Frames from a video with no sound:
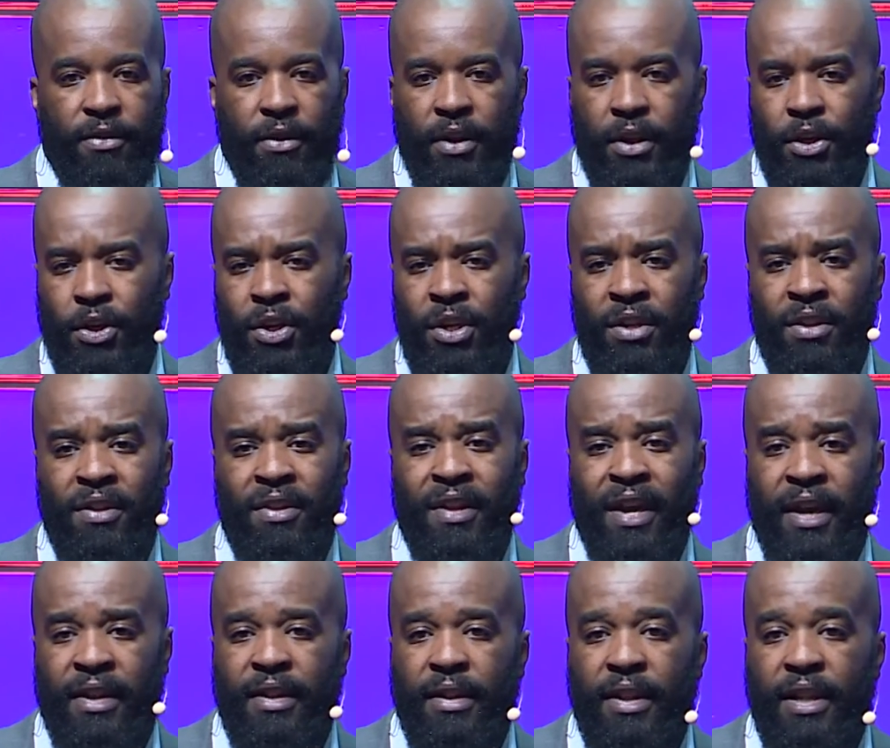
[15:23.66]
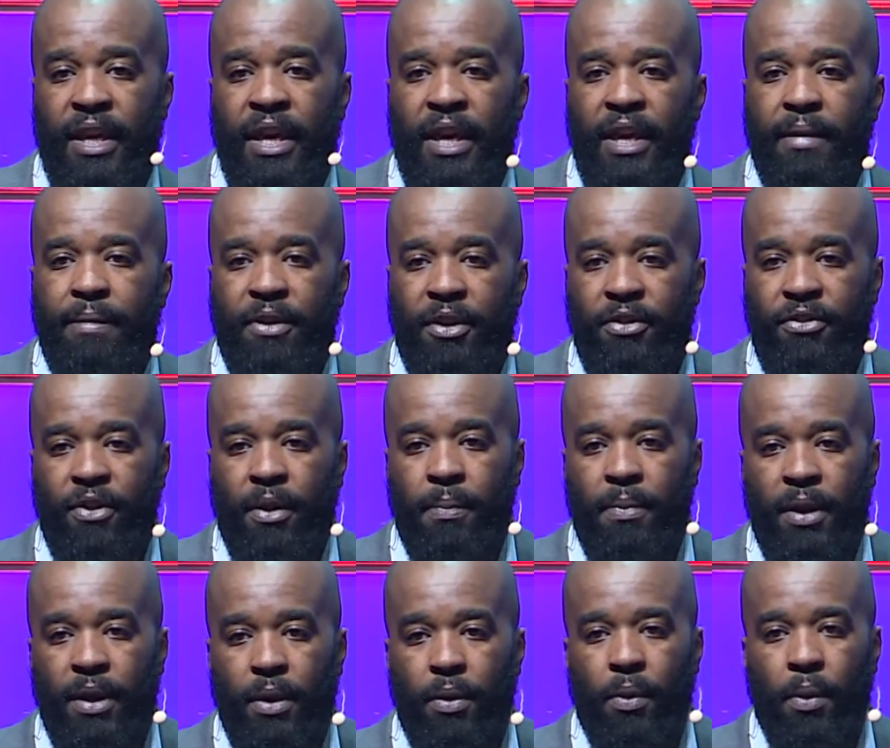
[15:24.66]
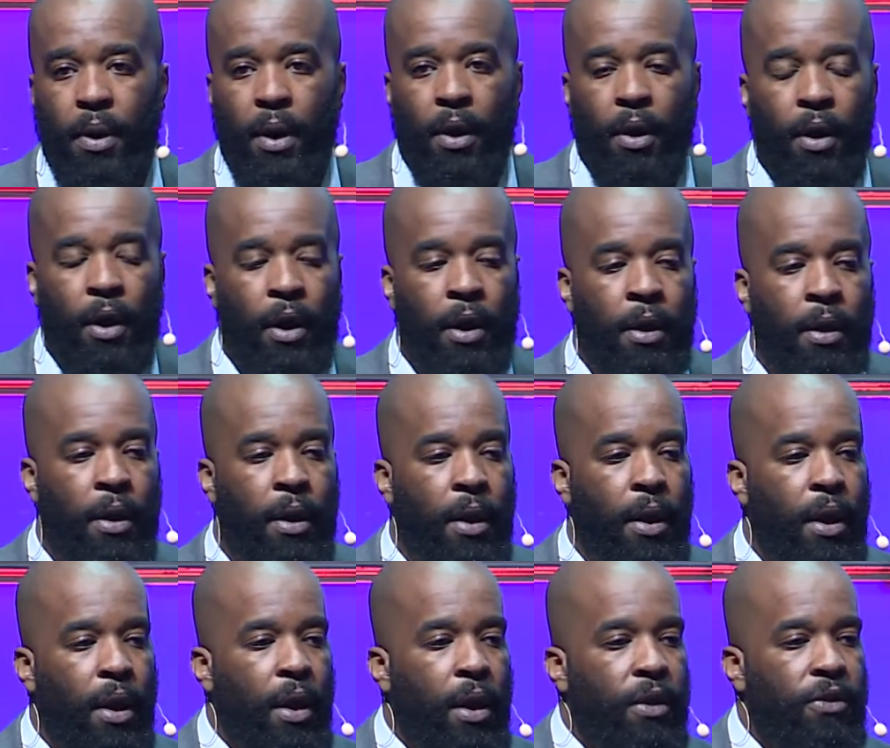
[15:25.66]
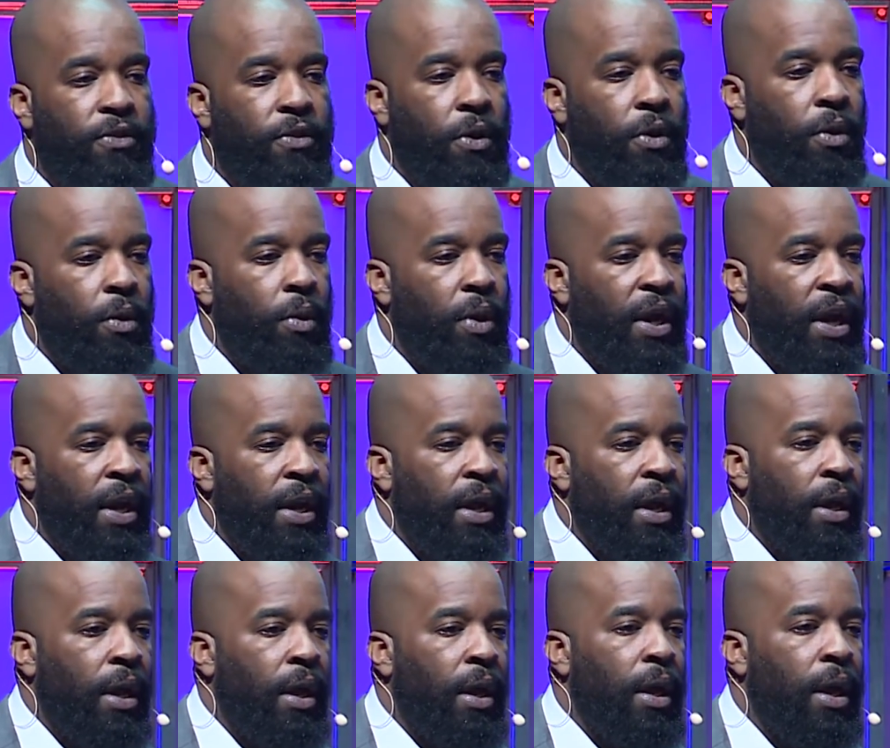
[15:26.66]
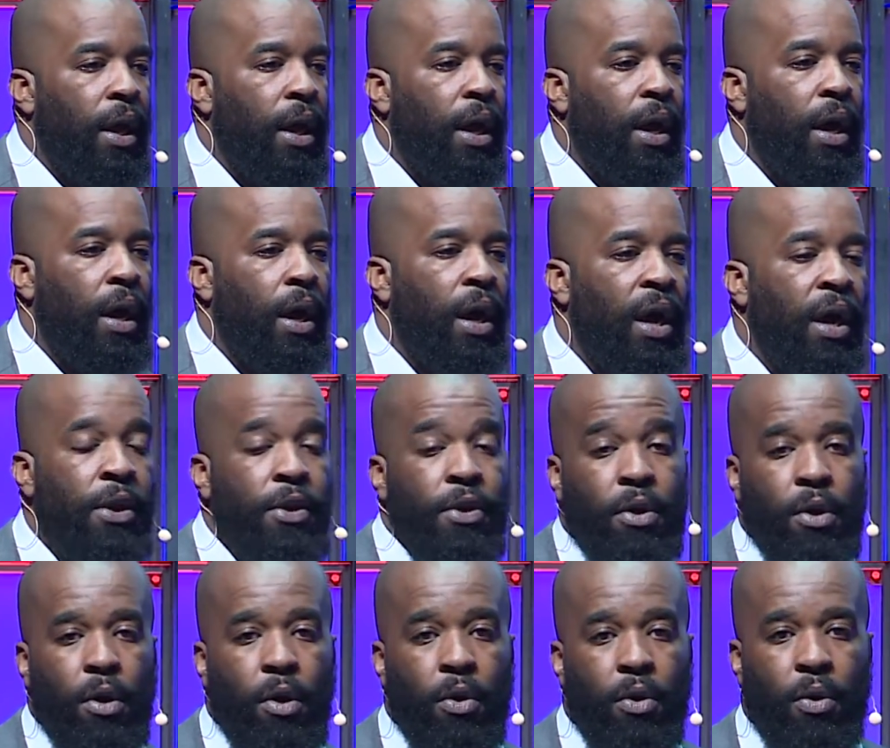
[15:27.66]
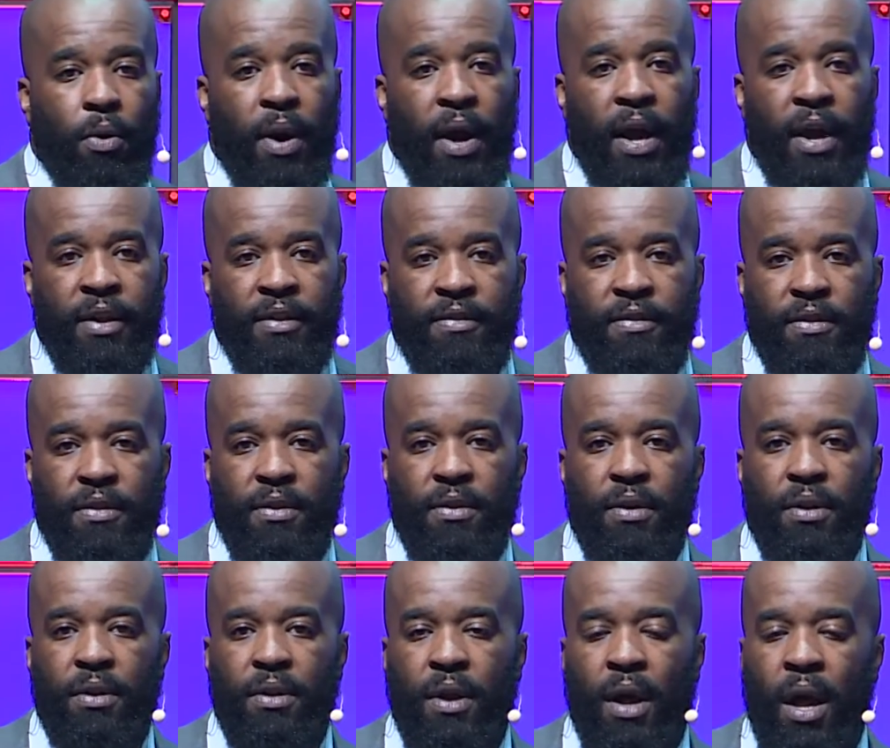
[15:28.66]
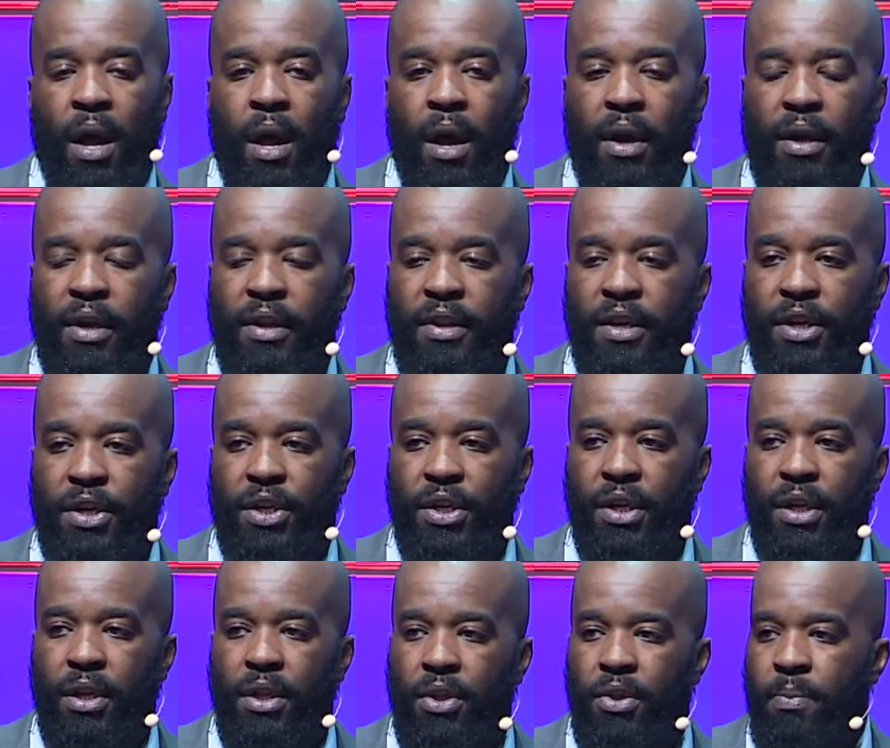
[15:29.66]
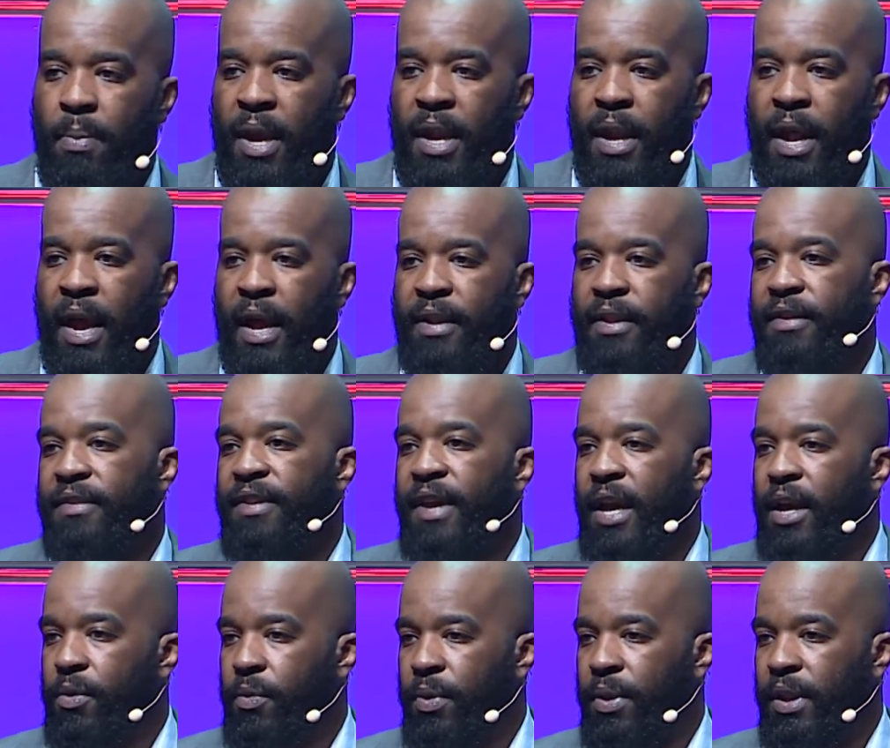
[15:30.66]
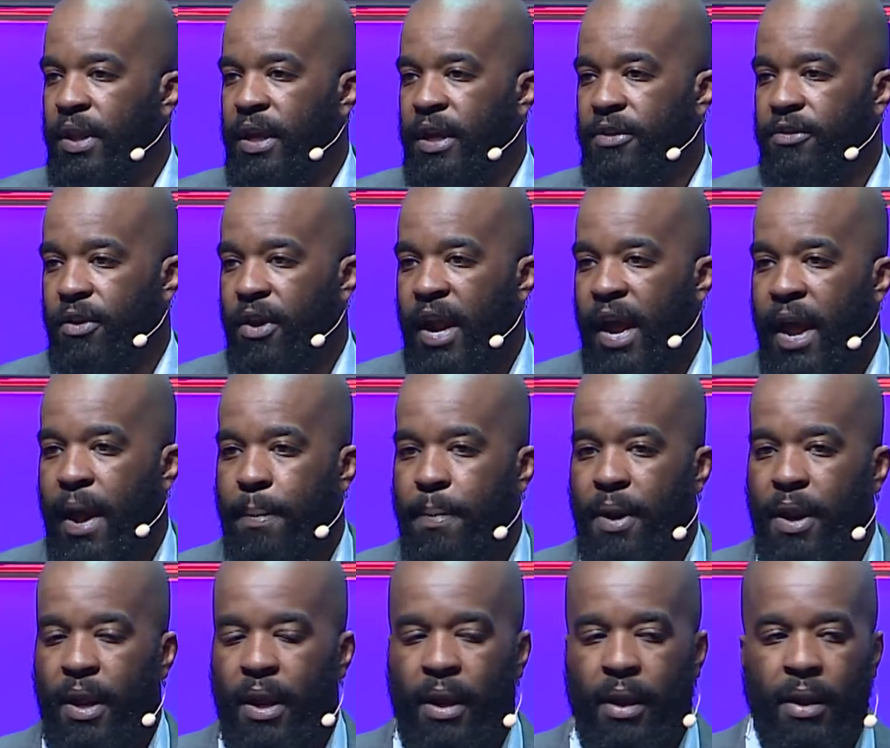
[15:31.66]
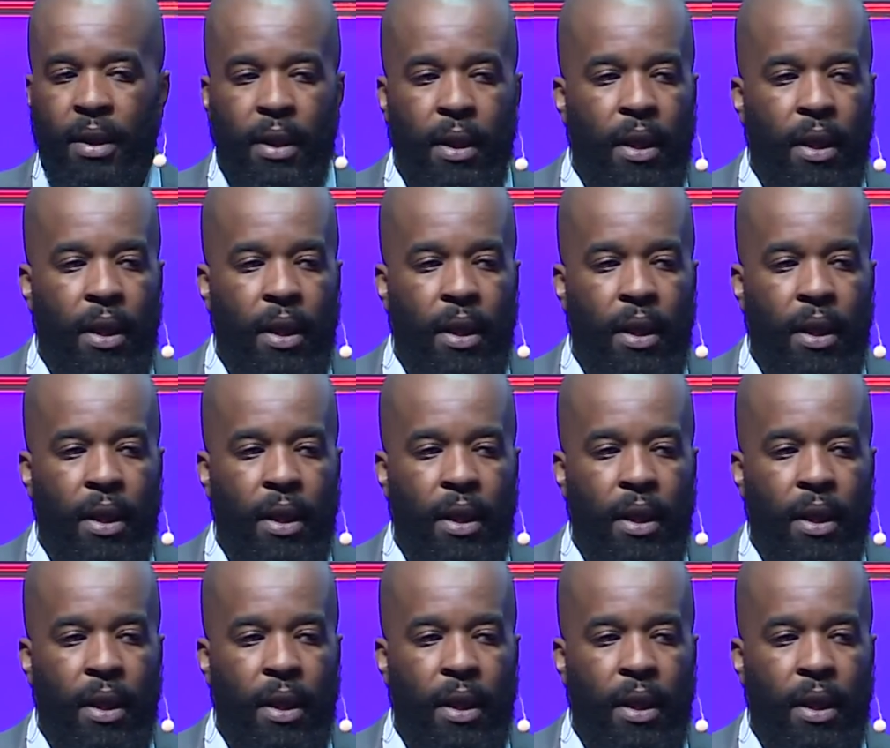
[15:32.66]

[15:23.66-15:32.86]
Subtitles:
so that you could detect a leak if there's something going on. So in a under-odorized condition, you may not detect when leaks are happening.